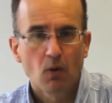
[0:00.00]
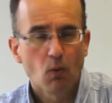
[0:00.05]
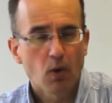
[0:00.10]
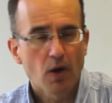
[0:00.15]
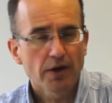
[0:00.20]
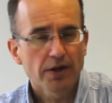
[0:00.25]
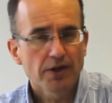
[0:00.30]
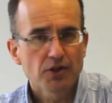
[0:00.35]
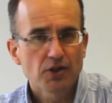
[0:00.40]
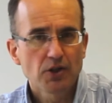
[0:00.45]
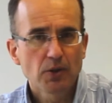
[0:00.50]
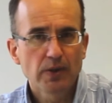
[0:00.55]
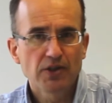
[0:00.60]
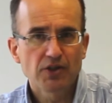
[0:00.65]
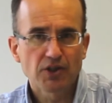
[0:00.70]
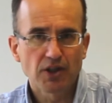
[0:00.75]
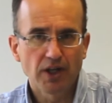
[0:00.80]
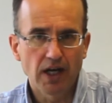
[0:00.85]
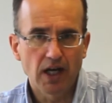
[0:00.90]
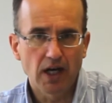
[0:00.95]
One is doing
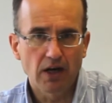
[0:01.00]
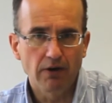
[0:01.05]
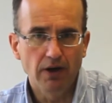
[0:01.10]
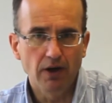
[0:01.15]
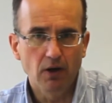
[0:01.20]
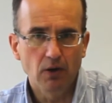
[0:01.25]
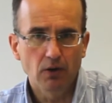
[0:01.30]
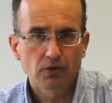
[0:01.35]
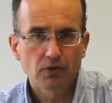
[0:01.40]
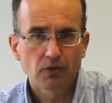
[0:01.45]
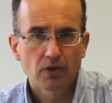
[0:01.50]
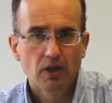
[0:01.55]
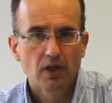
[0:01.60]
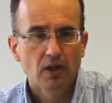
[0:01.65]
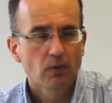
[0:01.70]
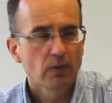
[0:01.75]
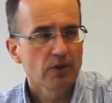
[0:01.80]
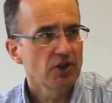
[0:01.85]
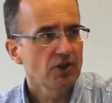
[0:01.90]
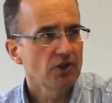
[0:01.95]
scenarios,
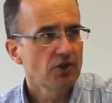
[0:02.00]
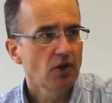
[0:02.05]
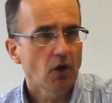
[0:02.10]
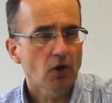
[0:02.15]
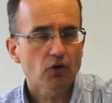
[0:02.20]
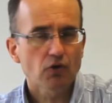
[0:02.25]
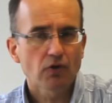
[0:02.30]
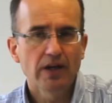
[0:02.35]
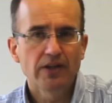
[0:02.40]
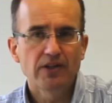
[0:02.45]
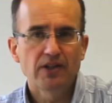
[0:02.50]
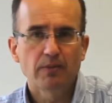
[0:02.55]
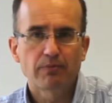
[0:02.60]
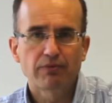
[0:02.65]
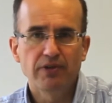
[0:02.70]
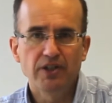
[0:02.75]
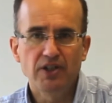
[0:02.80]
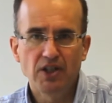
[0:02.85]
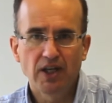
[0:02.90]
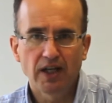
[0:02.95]
which is not trying to
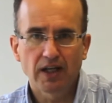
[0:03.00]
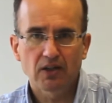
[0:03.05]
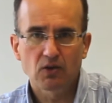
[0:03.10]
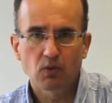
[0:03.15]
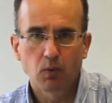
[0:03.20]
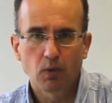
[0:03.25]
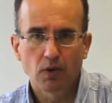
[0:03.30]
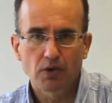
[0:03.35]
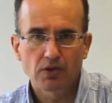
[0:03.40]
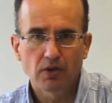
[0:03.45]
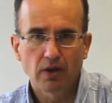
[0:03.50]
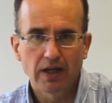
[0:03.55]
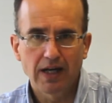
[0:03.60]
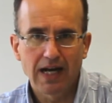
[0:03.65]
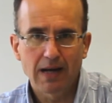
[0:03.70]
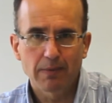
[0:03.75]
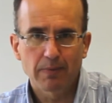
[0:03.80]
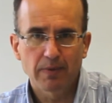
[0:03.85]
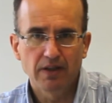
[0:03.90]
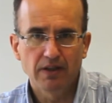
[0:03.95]
predict what's going to
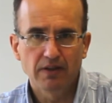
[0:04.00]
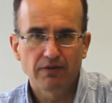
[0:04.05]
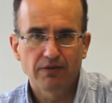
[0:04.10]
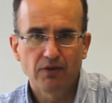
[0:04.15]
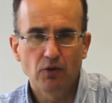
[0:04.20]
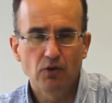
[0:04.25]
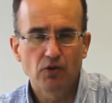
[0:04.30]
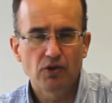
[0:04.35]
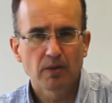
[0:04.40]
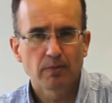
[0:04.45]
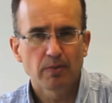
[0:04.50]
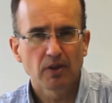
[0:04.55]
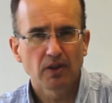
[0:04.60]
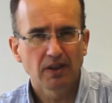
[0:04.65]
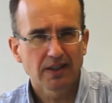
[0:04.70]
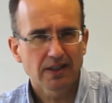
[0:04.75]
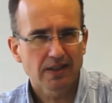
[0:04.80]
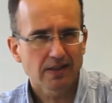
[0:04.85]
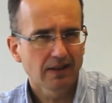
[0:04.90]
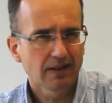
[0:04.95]
happen in the future,
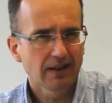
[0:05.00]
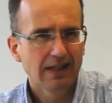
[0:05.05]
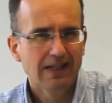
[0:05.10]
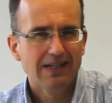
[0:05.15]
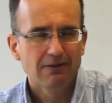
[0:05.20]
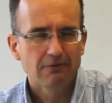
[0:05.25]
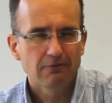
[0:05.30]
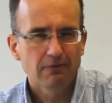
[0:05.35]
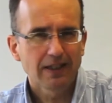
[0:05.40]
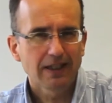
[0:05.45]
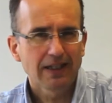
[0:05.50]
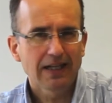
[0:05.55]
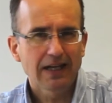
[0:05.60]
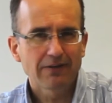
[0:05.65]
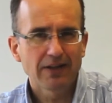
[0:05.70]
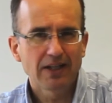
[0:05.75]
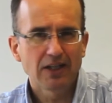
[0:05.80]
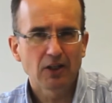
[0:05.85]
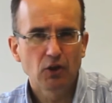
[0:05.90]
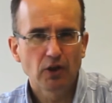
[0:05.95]
but listening, really
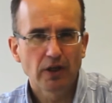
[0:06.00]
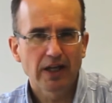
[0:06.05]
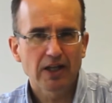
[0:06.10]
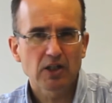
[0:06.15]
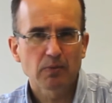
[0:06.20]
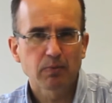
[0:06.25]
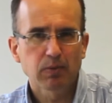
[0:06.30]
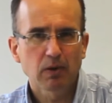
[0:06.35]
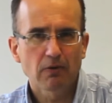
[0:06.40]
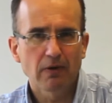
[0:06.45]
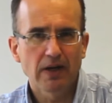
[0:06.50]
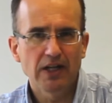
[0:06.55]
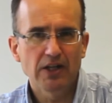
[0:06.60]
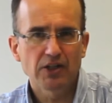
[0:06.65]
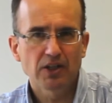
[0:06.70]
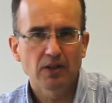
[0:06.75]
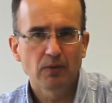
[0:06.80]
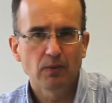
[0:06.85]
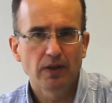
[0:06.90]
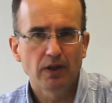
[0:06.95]
having a good
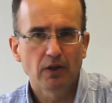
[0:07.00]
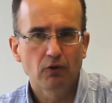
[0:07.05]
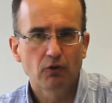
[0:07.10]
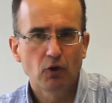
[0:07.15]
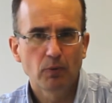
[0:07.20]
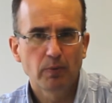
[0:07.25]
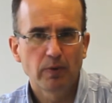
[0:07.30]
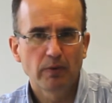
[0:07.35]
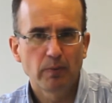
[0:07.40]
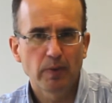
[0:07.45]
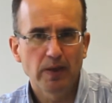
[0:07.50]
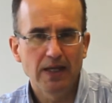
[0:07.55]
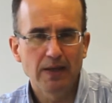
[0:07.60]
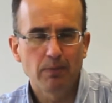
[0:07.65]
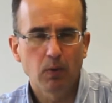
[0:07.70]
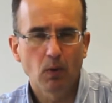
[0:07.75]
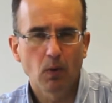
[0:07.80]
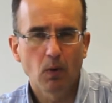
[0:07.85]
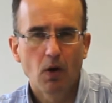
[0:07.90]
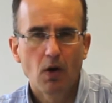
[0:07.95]
exploration with a group of
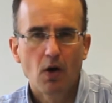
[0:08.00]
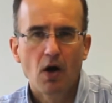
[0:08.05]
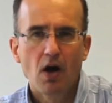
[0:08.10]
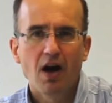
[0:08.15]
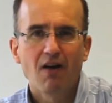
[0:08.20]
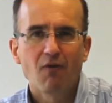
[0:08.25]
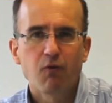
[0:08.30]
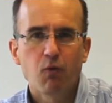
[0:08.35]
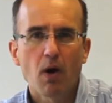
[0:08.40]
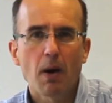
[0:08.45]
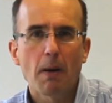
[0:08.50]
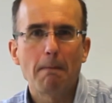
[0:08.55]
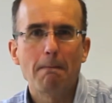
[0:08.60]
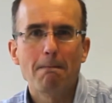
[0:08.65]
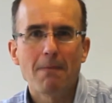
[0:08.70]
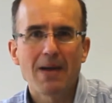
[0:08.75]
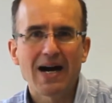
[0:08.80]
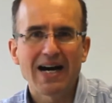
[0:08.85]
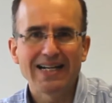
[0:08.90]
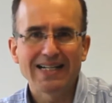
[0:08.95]
people of
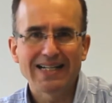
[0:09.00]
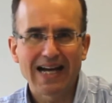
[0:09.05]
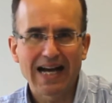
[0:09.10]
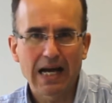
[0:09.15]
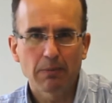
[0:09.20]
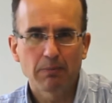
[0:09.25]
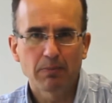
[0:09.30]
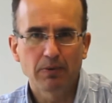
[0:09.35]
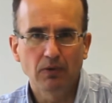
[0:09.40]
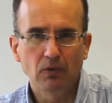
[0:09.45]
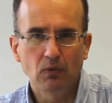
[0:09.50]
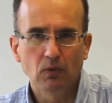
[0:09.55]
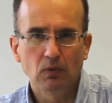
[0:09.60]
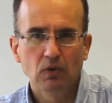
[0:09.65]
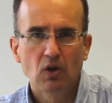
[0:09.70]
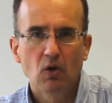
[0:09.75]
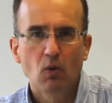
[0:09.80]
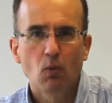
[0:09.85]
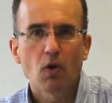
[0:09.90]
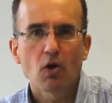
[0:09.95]
what might happen,
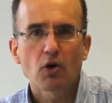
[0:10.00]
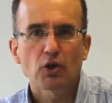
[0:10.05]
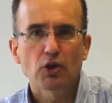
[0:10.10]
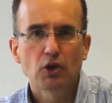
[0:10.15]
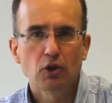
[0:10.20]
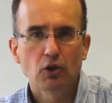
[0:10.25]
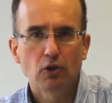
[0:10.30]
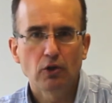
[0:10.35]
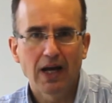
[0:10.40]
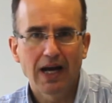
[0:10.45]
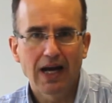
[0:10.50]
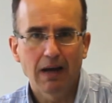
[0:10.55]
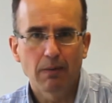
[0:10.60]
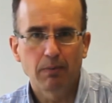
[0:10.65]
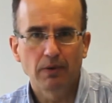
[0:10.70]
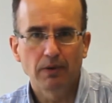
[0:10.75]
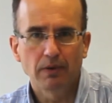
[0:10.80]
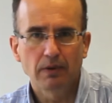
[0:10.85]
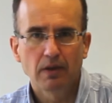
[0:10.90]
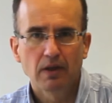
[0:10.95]
what could
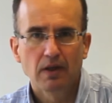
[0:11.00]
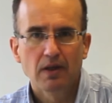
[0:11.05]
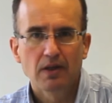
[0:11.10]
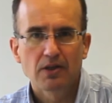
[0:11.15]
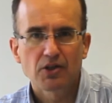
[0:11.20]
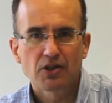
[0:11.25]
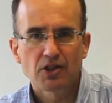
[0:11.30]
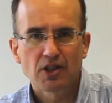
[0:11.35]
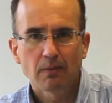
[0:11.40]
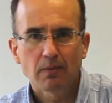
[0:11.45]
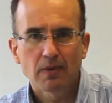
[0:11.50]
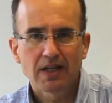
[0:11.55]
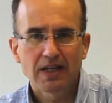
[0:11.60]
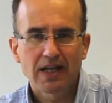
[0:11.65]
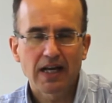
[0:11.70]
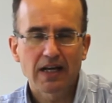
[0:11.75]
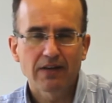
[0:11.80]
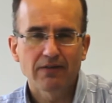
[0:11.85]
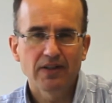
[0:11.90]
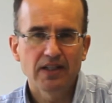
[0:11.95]
happen. Some
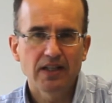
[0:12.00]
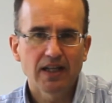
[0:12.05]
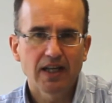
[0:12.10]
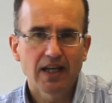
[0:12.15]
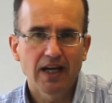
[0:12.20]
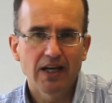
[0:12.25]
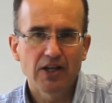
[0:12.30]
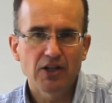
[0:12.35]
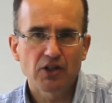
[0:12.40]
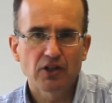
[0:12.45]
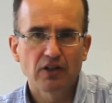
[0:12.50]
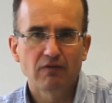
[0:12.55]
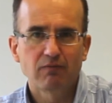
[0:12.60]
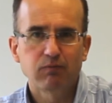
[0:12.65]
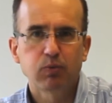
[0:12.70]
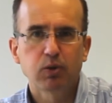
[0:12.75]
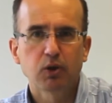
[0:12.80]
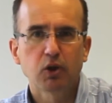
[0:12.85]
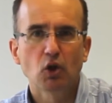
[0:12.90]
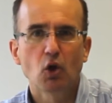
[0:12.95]
kind of indication
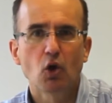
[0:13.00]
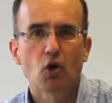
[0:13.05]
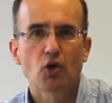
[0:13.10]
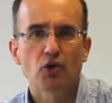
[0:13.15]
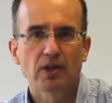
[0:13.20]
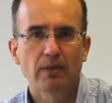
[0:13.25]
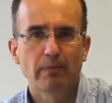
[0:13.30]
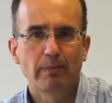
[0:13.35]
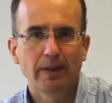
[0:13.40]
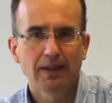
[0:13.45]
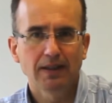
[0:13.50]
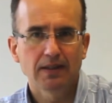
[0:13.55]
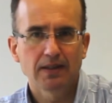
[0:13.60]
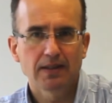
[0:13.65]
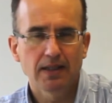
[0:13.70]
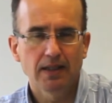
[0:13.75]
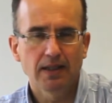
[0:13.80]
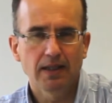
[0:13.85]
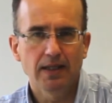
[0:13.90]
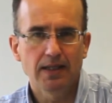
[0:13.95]
of
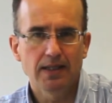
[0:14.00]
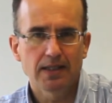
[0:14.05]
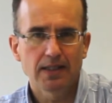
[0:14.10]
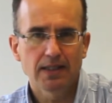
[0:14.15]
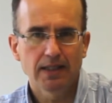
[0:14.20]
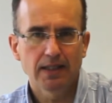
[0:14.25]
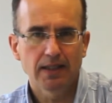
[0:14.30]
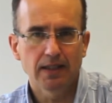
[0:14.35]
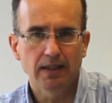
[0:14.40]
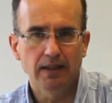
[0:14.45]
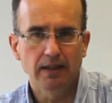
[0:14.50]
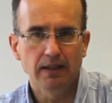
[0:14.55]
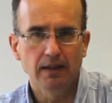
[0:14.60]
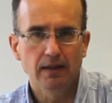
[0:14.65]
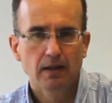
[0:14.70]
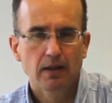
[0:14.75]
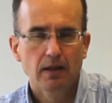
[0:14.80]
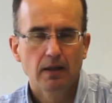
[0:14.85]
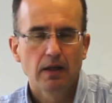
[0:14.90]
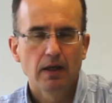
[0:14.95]
plausibility is key.
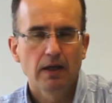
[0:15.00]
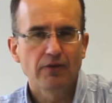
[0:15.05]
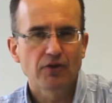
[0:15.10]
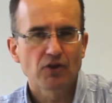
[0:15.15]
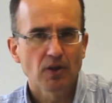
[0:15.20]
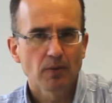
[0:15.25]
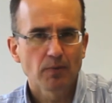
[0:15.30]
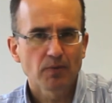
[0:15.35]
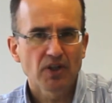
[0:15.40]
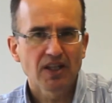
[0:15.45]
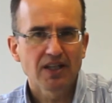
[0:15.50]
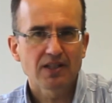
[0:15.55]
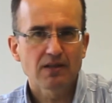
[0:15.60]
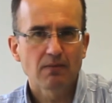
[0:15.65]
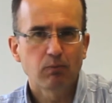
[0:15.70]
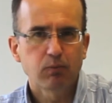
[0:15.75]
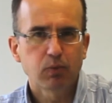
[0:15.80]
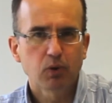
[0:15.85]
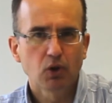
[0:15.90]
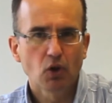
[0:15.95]
If something
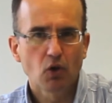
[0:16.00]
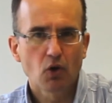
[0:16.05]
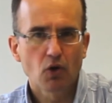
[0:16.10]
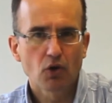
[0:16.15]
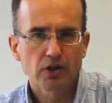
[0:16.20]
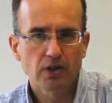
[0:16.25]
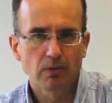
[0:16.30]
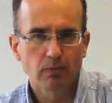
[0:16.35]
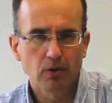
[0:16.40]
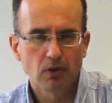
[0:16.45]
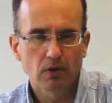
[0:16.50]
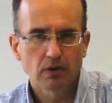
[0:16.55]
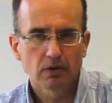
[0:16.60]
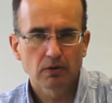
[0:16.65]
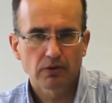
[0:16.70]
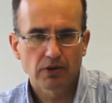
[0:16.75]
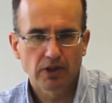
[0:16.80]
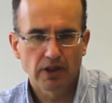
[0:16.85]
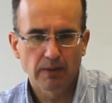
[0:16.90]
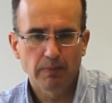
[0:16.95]
isn't
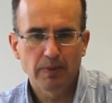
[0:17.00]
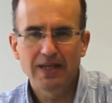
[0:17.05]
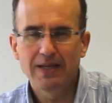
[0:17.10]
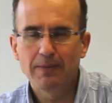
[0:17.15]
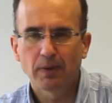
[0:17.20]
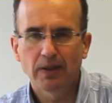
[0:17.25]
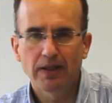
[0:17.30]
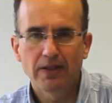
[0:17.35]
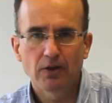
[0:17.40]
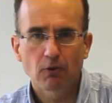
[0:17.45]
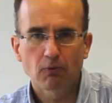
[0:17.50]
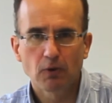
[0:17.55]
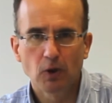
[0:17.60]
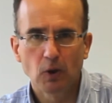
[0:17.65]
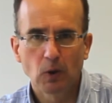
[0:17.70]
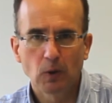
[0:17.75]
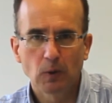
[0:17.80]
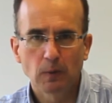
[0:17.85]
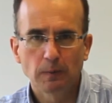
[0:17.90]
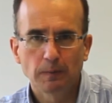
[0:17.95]
plausible to the people in the
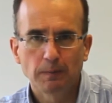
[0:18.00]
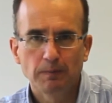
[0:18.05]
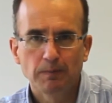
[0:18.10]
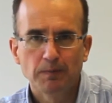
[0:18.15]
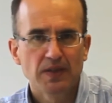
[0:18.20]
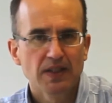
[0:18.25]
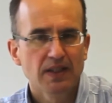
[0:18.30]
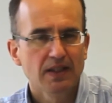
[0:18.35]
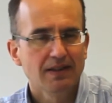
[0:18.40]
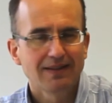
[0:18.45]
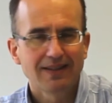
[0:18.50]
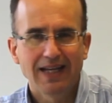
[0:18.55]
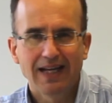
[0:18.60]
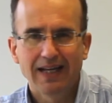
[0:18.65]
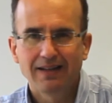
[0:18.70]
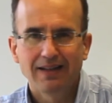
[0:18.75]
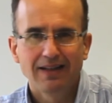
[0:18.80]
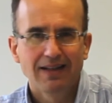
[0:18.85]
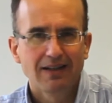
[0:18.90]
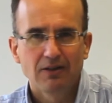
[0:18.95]
room,
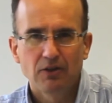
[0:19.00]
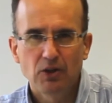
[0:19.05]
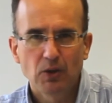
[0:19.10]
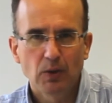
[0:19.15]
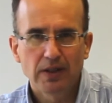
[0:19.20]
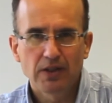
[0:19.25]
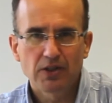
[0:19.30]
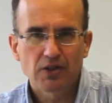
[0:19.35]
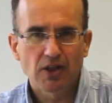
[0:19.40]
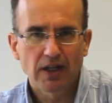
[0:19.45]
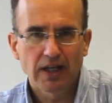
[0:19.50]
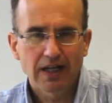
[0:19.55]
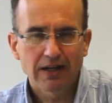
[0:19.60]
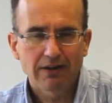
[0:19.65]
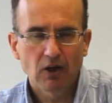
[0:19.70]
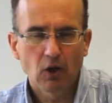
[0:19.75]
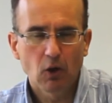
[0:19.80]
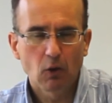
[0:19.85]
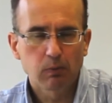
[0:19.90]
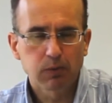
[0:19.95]
then doing
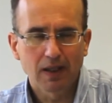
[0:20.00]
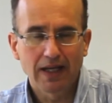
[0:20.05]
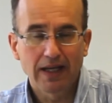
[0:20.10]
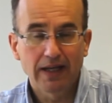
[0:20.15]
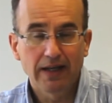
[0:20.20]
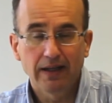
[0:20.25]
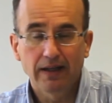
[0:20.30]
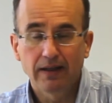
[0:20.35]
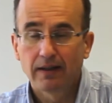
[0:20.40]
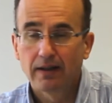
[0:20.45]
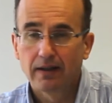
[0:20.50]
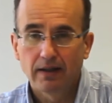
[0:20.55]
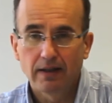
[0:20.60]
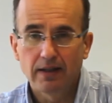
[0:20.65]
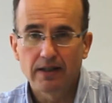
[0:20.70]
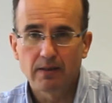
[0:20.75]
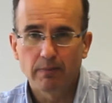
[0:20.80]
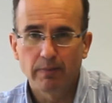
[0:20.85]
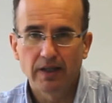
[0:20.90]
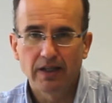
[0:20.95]
scenario planning
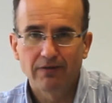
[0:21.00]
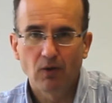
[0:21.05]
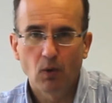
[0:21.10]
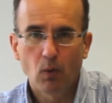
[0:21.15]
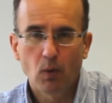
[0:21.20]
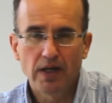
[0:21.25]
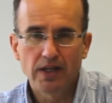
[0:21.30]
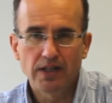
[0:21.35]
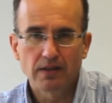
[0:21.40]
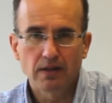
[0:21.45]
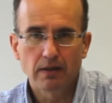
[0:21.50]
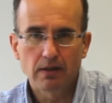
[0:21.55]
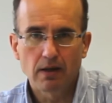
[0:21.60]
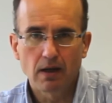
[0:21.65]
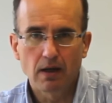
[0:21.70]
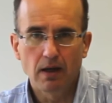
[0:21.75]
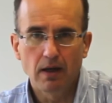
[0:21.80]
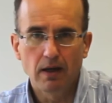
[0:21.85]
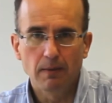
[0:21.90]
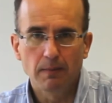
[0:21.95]
is a bit of a waste of
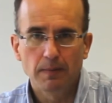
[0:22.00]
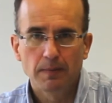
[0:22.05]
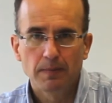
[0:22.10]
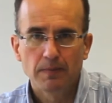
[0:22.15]
time.